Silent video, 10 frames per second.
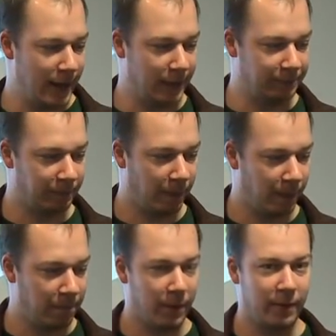um,
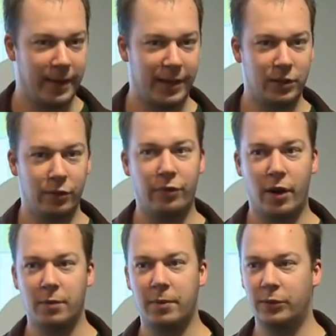that is
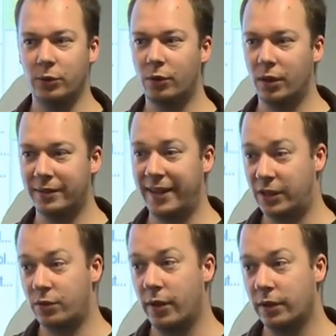defined by a tool called
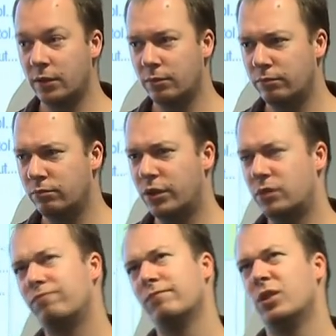cache client which
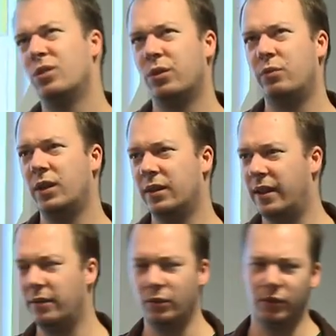is not really
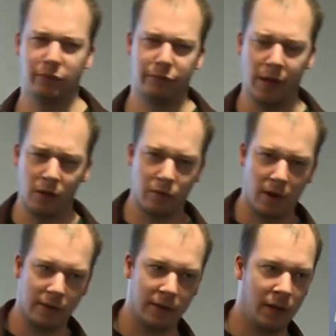named, so it's
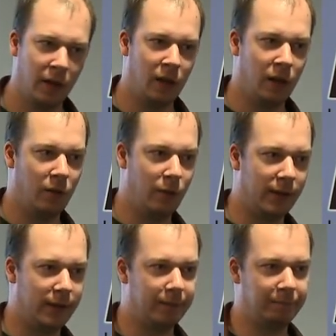Valgrind
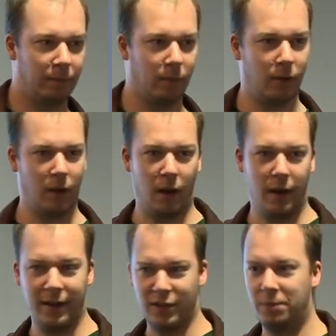with
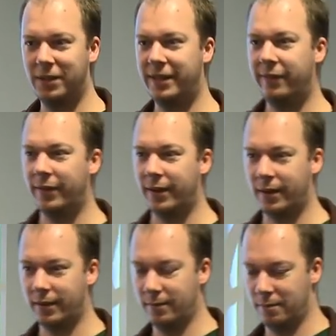a specific
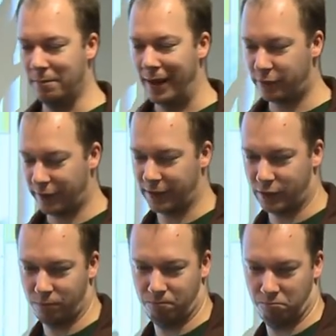
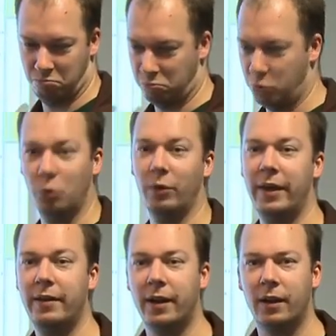metrics tool
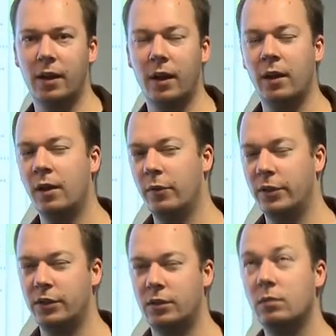in there,
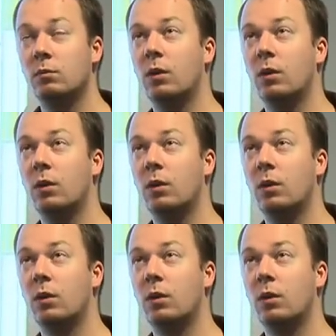which is